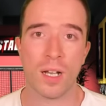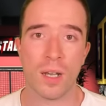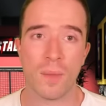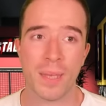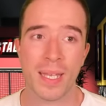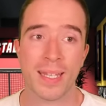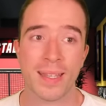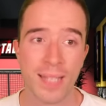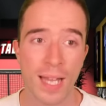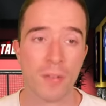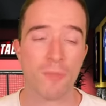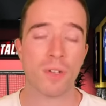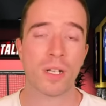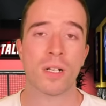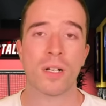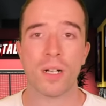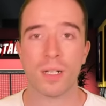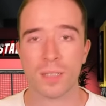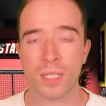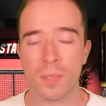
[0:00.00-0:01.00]
In that
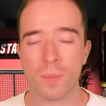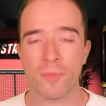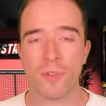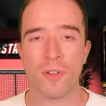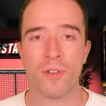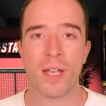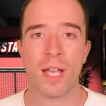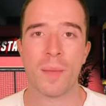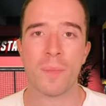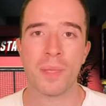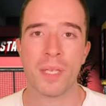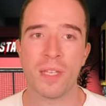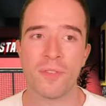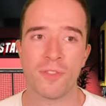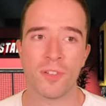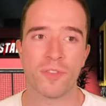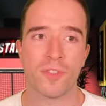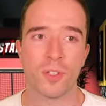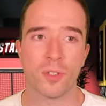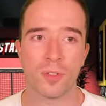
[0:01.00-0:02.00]
regard, I'm very happy he
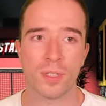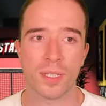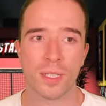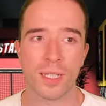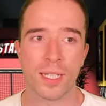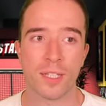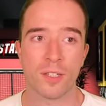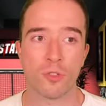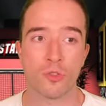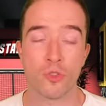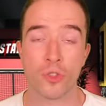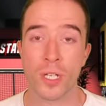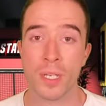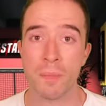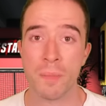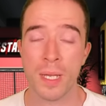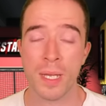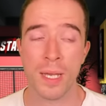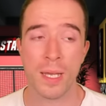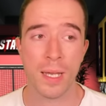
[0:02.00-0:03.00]
fulfilled his
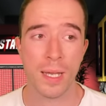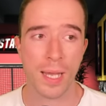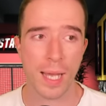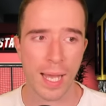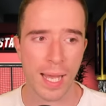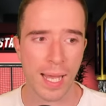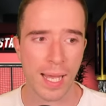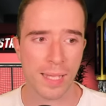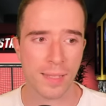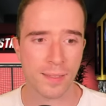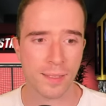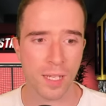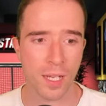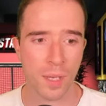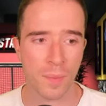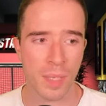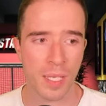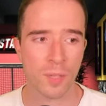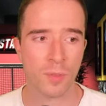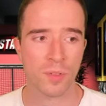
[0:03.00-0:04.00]
dream. And
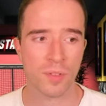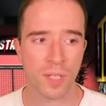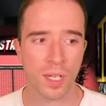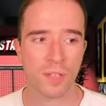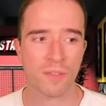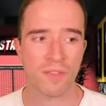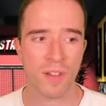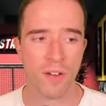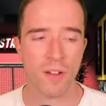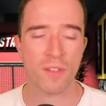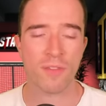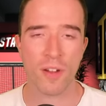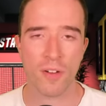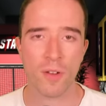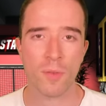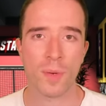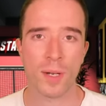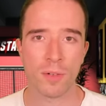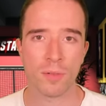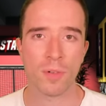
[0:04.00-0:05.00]
it was done very, very
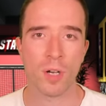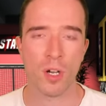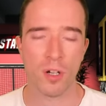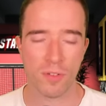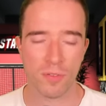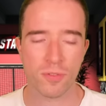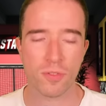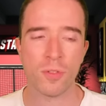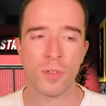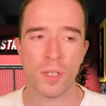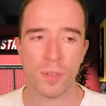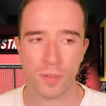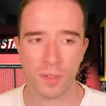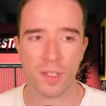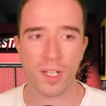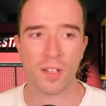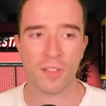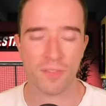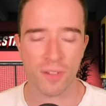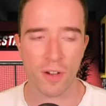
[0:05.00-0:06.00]
well. Overall, it was
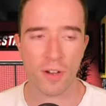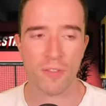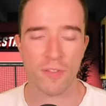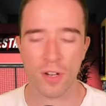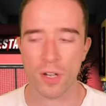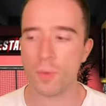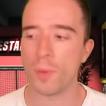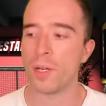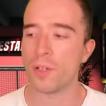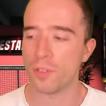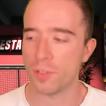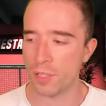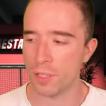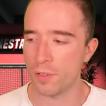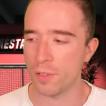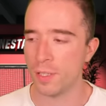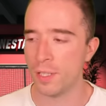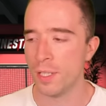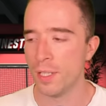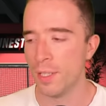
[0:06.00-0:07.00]
done very, very well. So
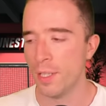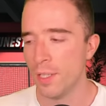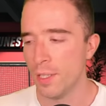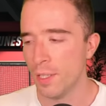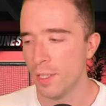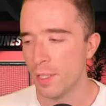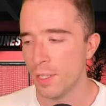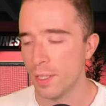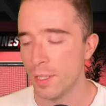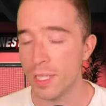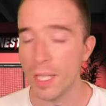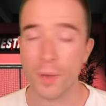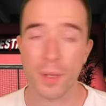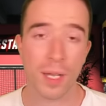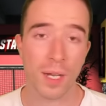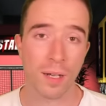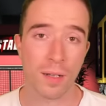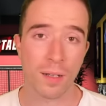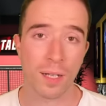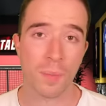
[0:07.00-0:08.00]
there we
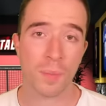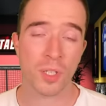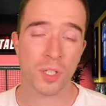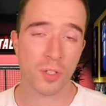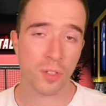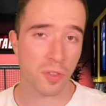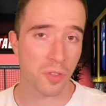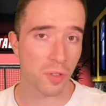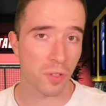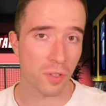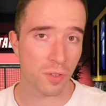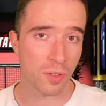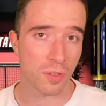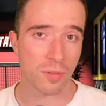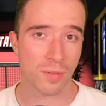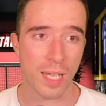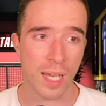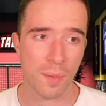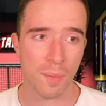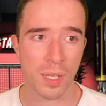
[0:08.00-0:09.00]
are. Let me know your thoughts
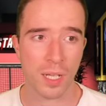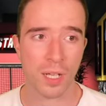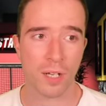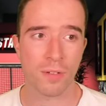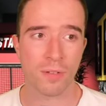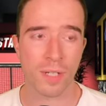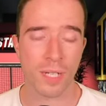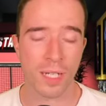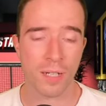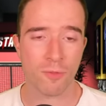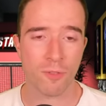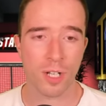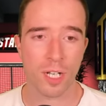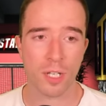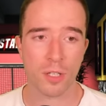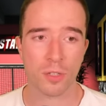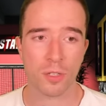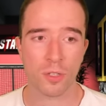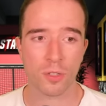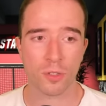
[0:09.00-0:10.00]
down below in
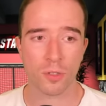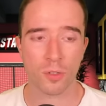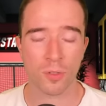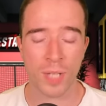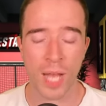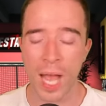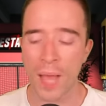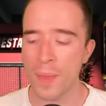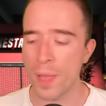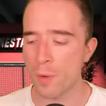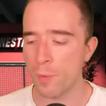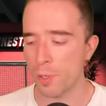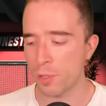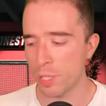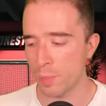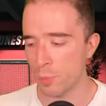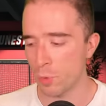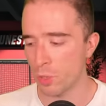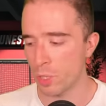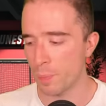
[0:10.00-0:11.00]
relation to that. And I wish
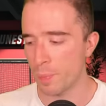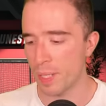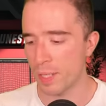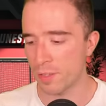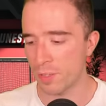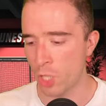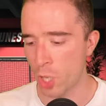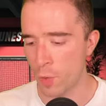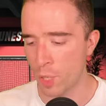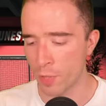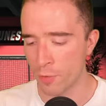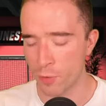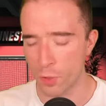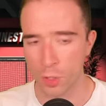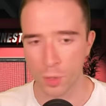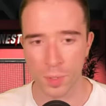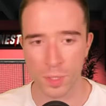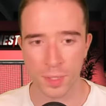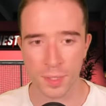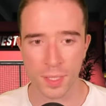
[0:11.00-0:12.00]
him all the best going
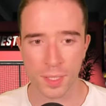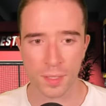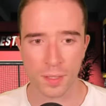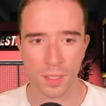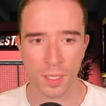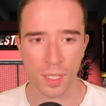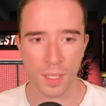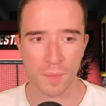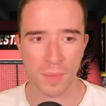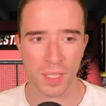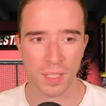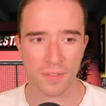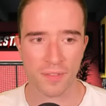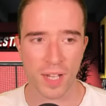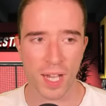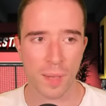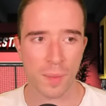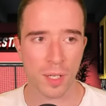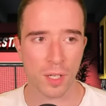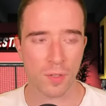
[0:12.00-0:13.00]
forward. And his
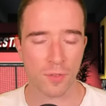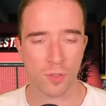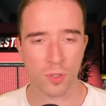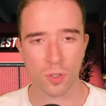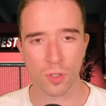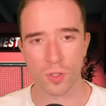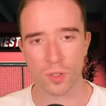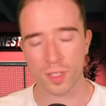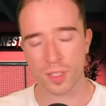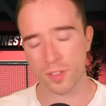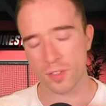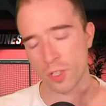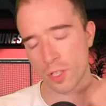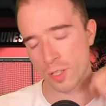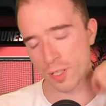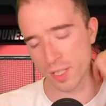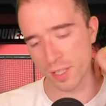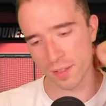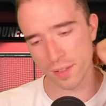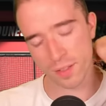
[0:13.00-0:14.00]
family, of course. It's not an
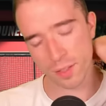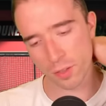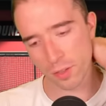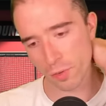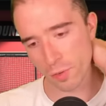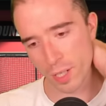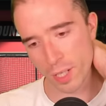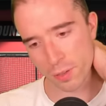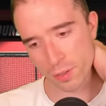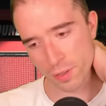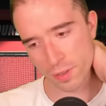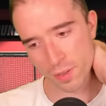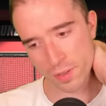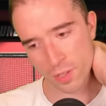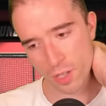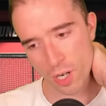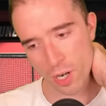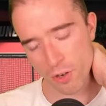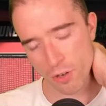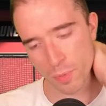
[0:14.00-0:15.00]
easy situation. It's a
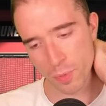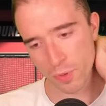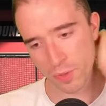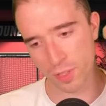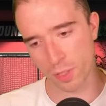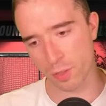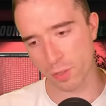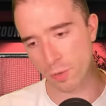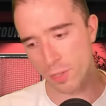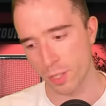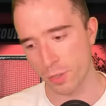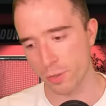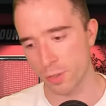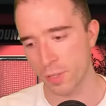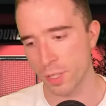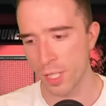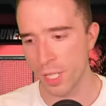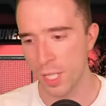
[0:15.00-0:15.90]
horrible situation.